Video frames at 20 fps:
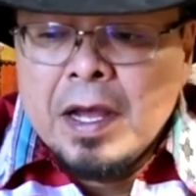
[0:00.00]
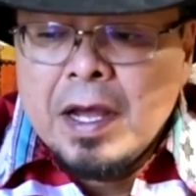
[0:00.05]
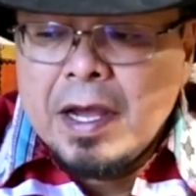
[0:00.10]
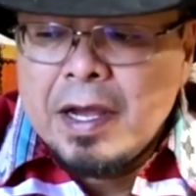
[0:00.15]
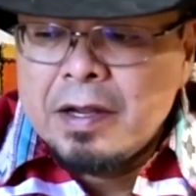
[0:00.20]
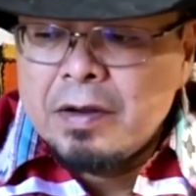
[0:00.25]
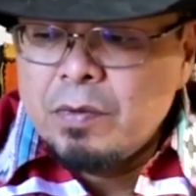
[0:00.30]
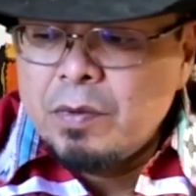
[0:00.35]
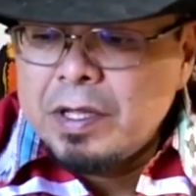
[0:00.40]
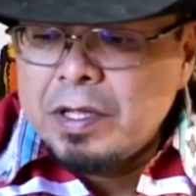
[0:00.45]

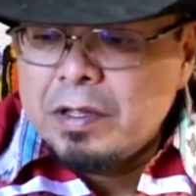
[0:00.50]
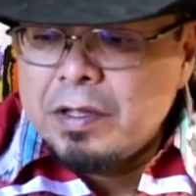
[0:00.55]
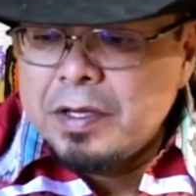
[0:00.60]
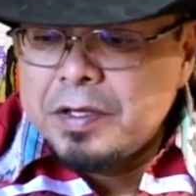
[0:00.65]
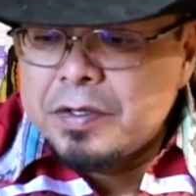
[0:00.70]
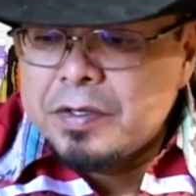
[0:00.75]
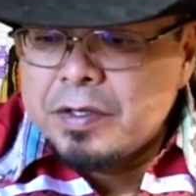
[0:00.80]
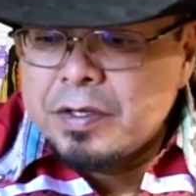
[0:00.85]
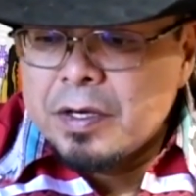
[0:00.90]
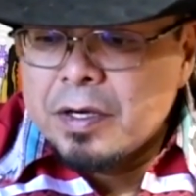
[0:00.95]
And with
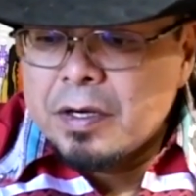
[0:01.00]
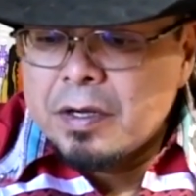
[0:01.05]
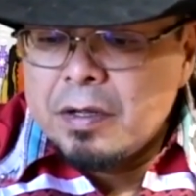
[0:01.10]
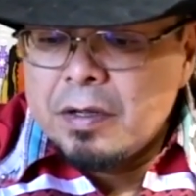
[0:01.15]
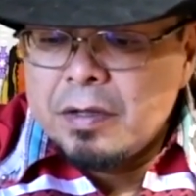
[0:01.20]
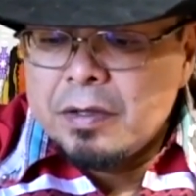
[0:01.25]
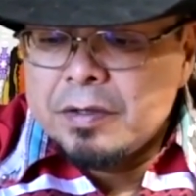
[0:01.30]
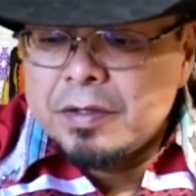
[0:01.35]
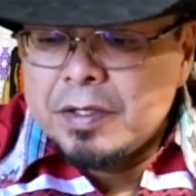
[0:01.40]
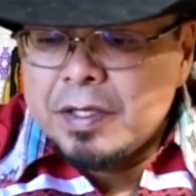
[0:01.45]
these
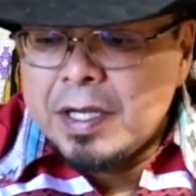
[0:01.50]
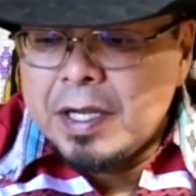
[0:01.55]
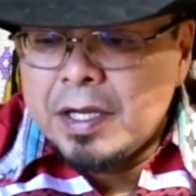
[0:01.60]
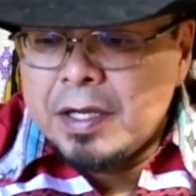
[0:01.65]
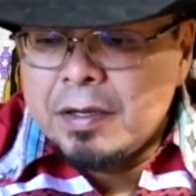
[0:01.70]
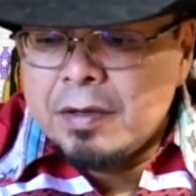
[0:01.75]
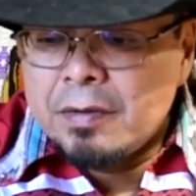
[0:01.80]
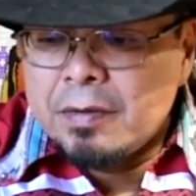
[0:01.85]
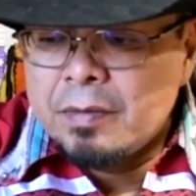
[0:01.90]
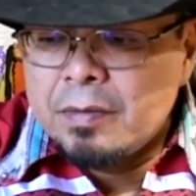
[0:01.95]
circles
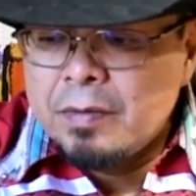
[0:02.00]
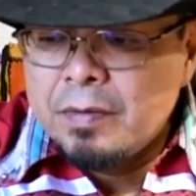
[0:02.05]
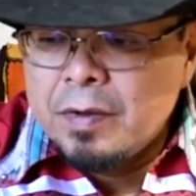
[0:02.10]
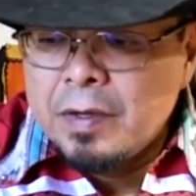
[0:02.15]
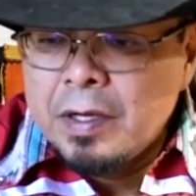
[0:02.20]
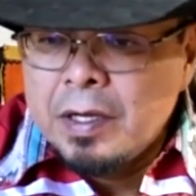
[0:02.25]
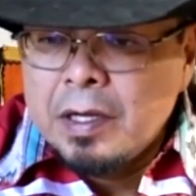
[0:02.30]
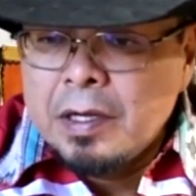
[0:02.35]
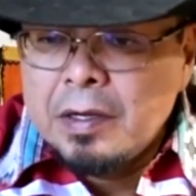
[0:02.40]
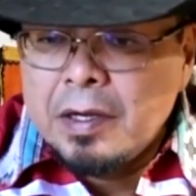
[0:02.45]
in
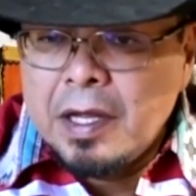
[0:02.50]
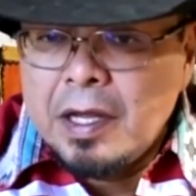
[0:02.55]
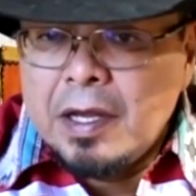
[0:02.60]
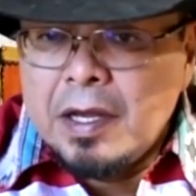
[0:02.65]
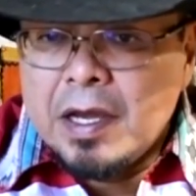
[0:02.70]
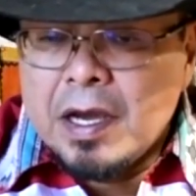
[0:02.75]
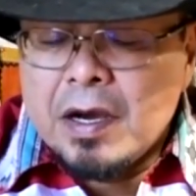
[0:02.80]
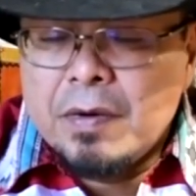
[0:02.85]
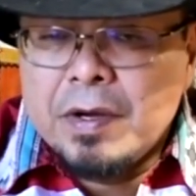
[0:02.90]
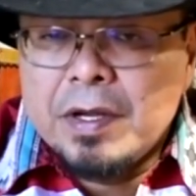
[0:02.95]

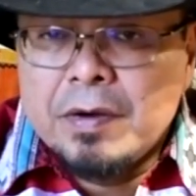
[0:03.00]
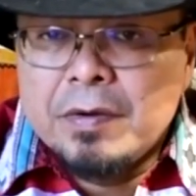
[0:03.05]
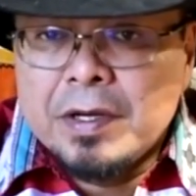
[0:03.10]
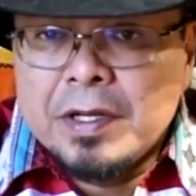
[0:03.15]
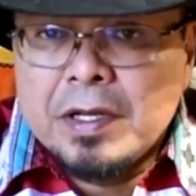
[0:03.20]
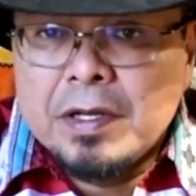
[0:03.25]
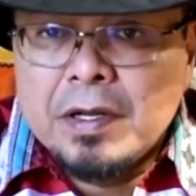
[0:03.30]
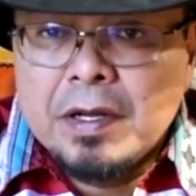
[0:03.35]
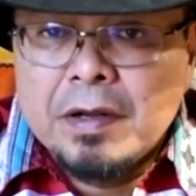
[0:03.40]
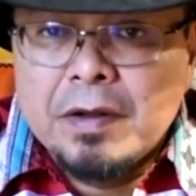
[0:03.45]

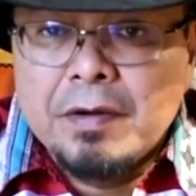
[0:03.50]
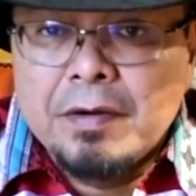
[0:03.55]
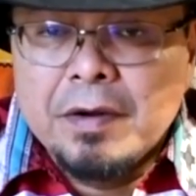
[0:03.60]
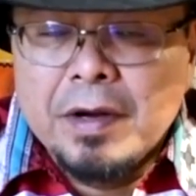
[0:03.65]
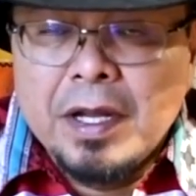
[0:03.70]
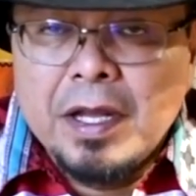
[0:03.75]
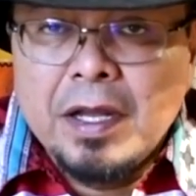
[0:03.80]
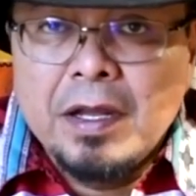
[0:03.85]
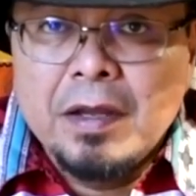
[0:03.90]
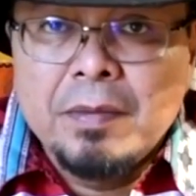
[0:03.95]
Nihiawiwan and in
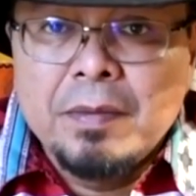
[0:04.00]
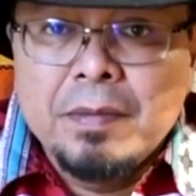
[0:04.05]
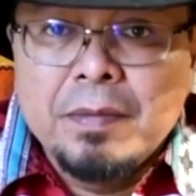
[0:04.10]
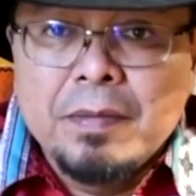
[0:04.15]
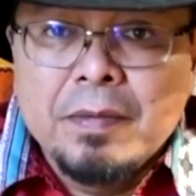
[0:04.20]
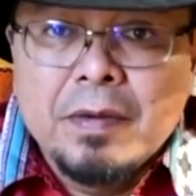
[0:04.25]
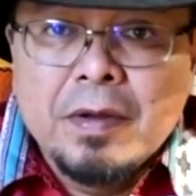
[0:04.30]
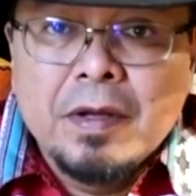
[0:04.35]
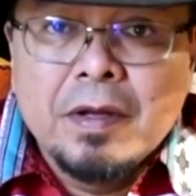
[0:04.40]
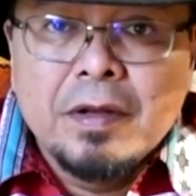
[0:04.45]
Cree
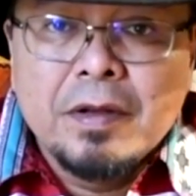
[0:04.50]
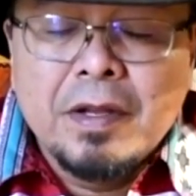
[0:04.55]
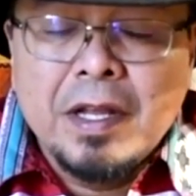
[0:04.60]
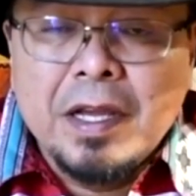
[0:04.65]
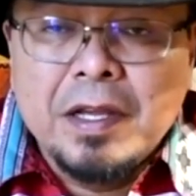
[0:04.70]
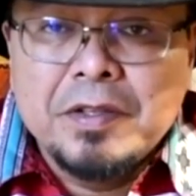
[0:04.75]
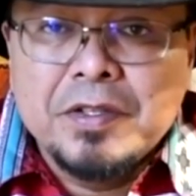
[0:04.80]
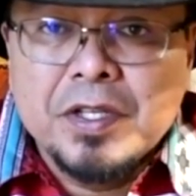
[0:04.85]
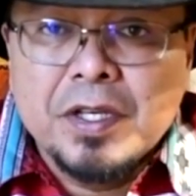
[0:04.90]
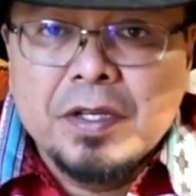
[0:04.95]

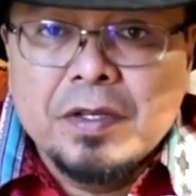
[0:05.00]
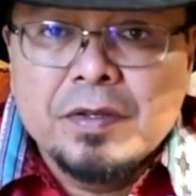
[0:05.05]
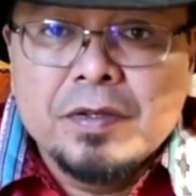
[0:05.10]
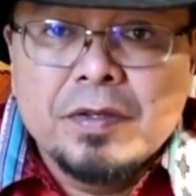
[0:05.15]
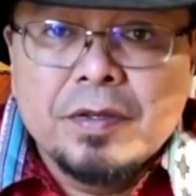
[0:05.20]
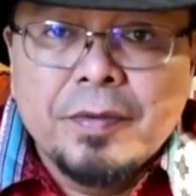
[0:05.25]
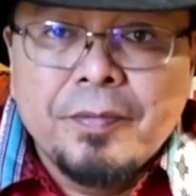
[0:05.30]
teachings,